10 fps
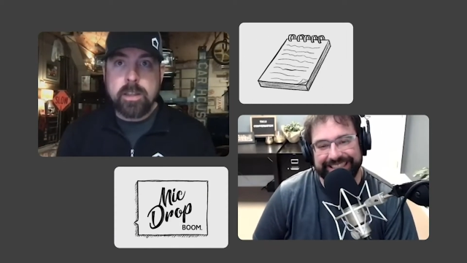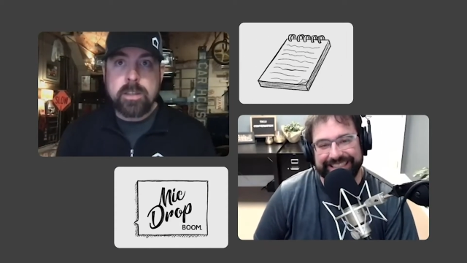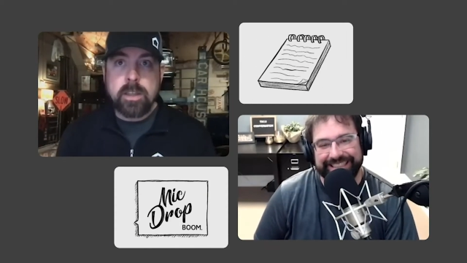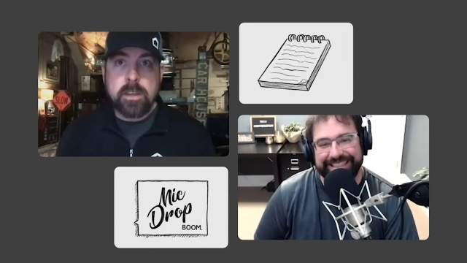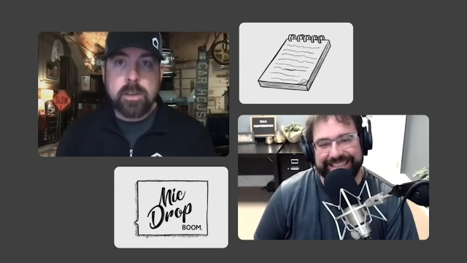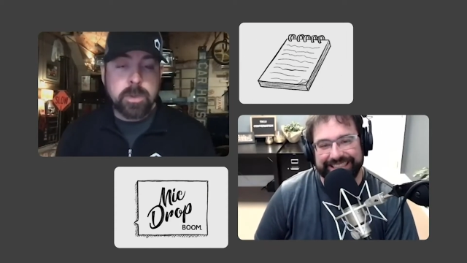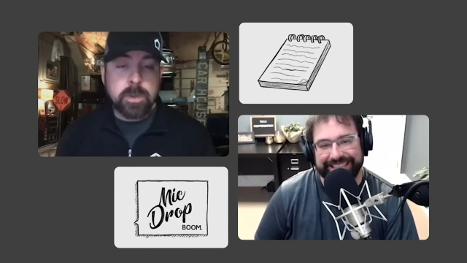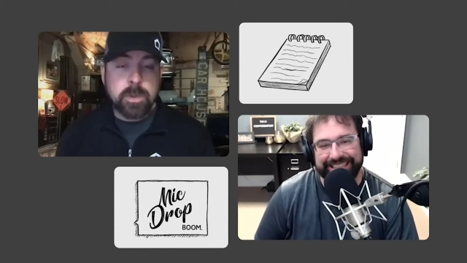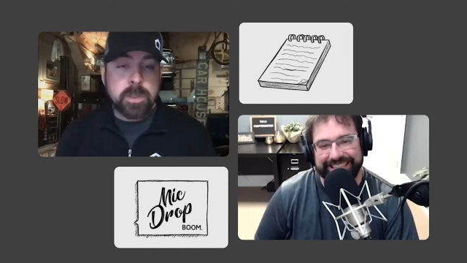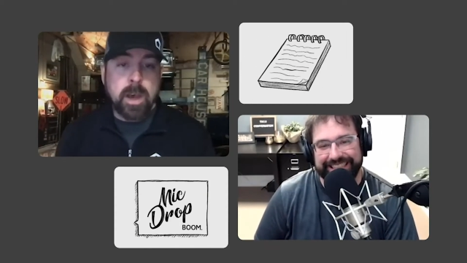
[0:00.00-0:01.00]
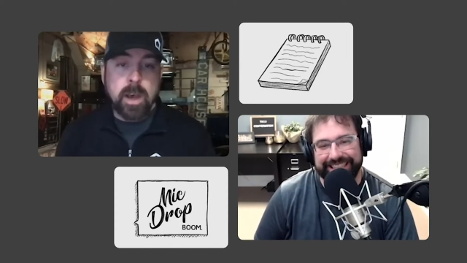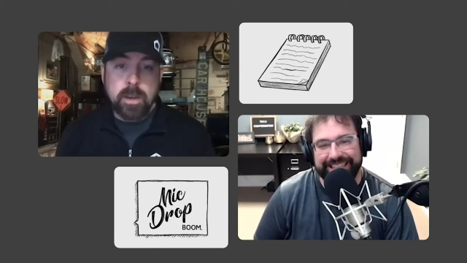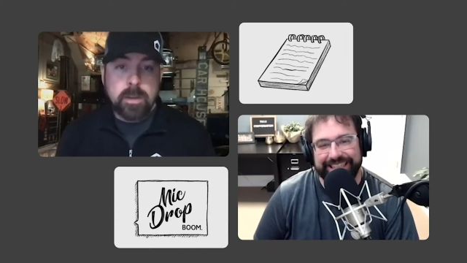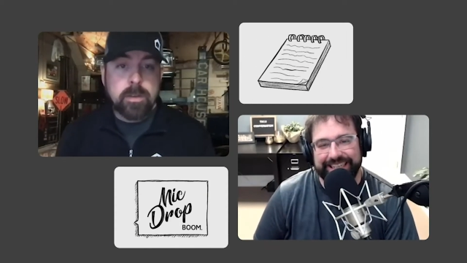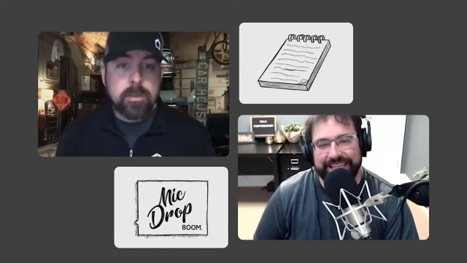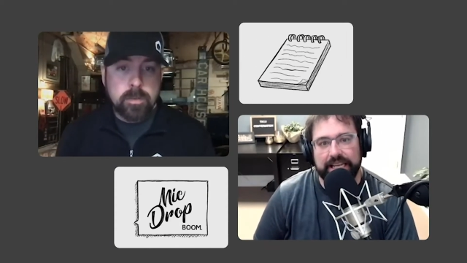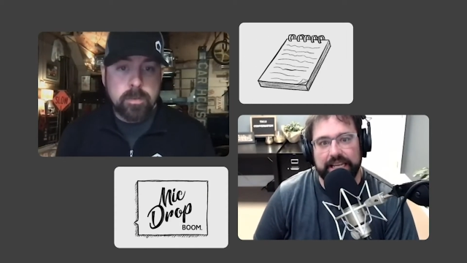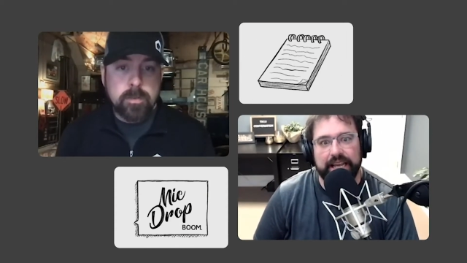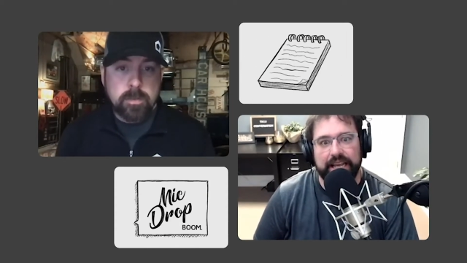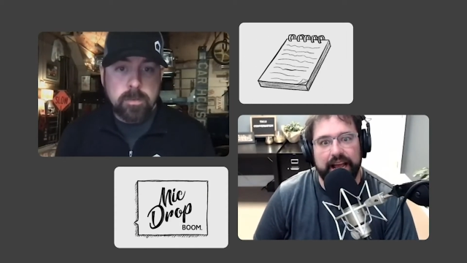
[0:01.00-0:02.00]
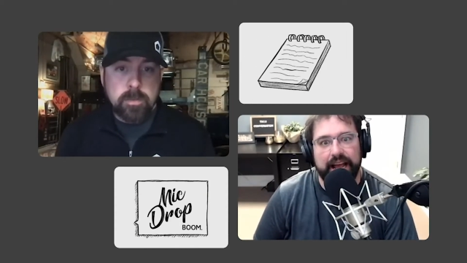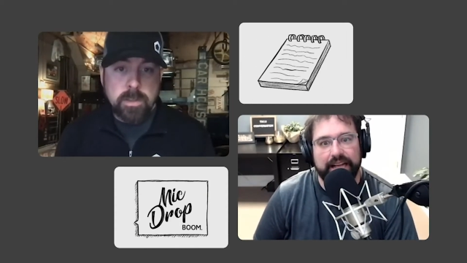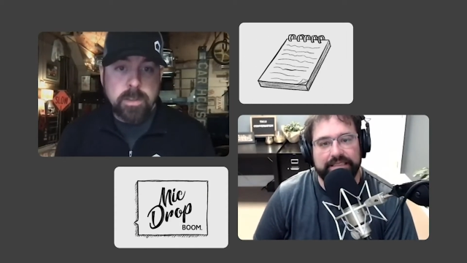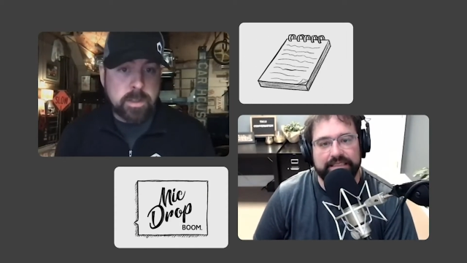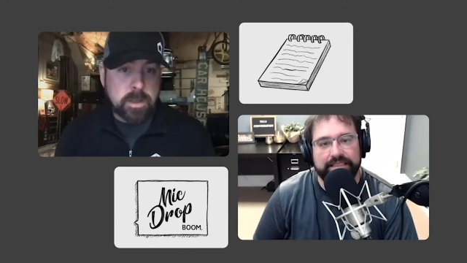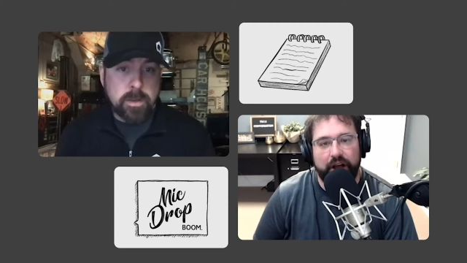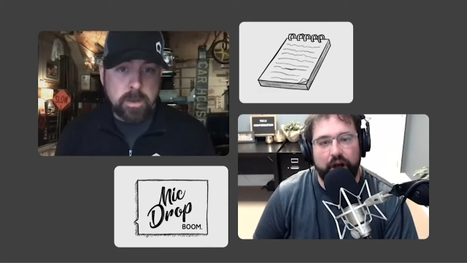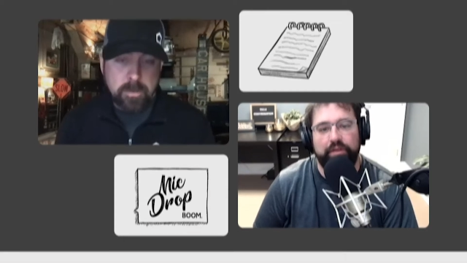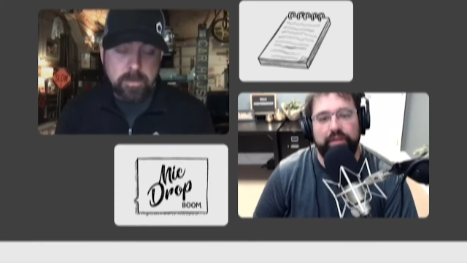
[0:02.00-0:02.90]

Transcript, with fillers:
Speaker 1: listening to respond. Yes. Oh,